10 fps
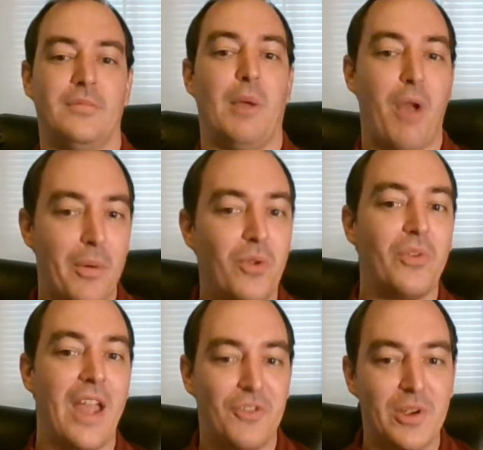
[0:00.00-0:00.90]
I probably don't
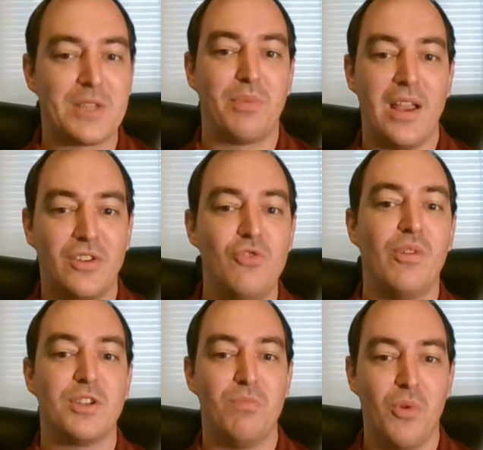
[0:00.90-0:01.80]
really have to explain too
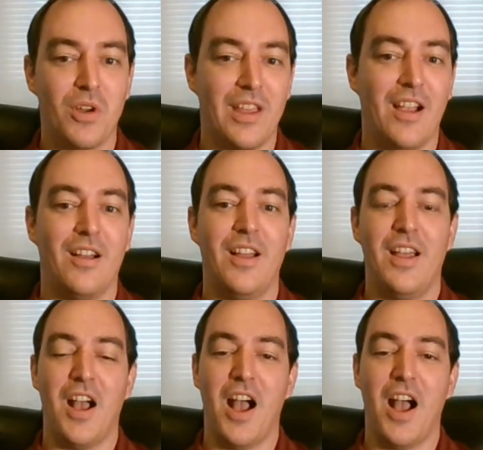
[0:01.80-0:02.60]
much more there,